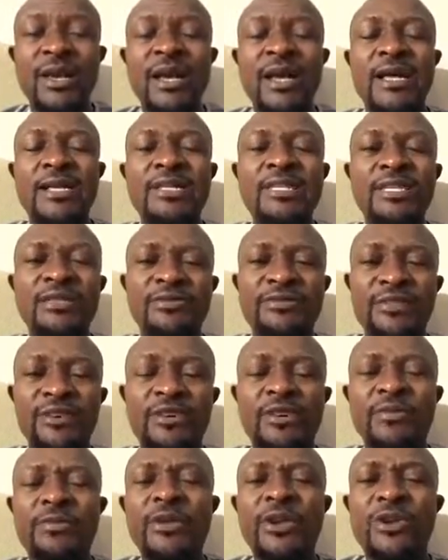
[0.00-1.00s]
and
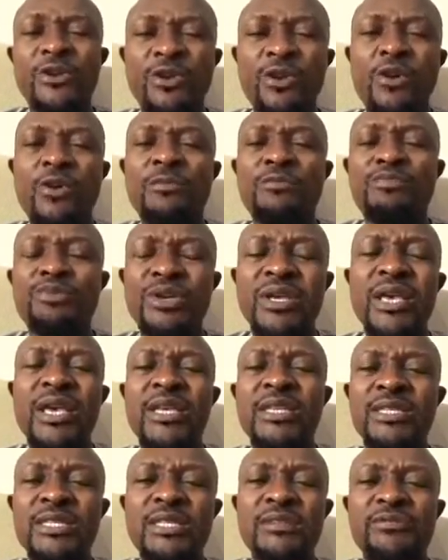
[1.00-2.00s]
develop a
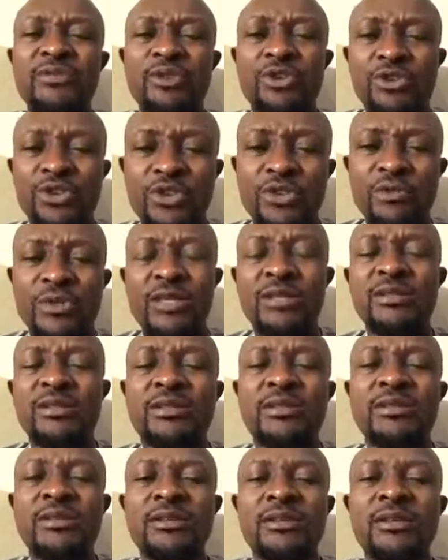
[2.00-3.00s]
comprehensive
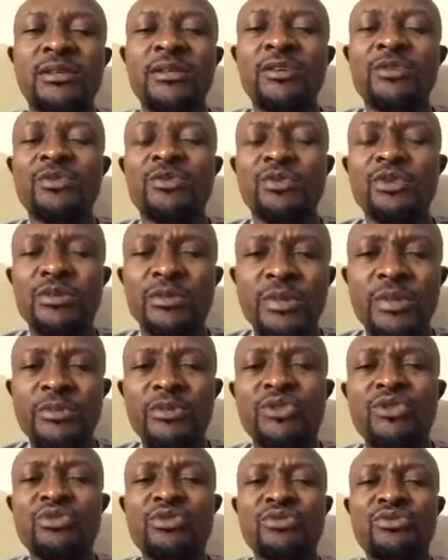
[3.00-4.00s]
document would you be able
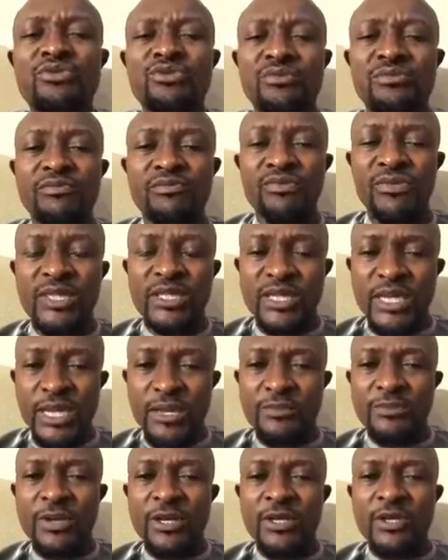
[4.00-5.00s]
to
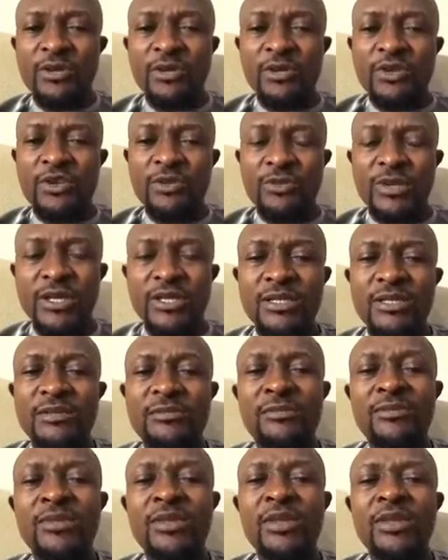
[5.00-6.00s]
type a document,
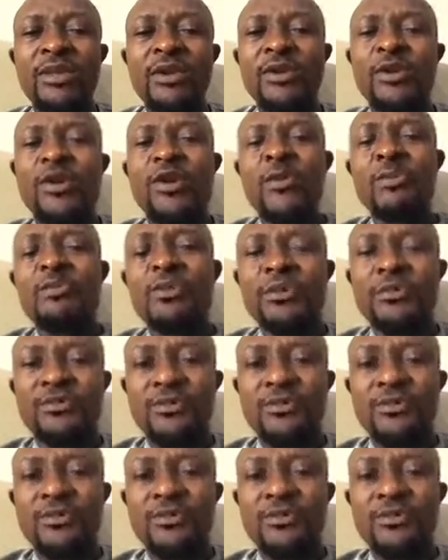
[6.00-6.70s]
copy